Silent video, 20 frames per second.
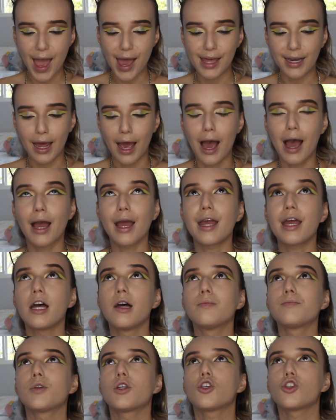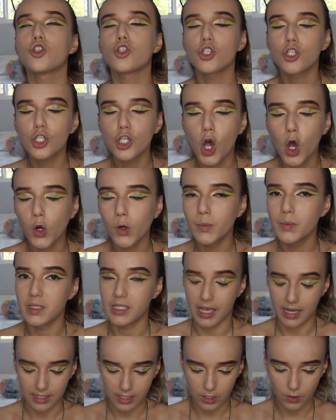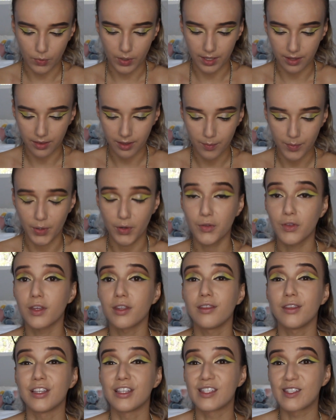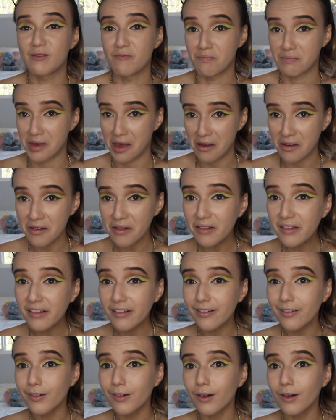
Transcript: and I am so obsessed with both the smell.